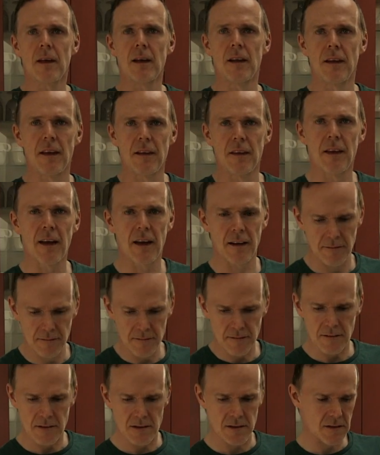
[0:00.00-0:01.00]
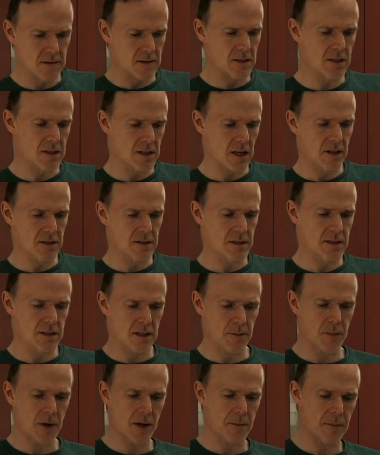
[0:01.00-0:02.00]
And then that just goes into
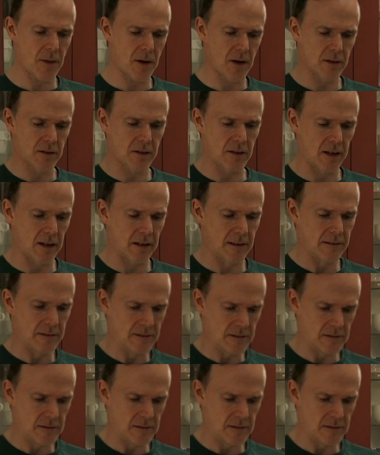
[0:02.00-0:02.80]
the bread basket.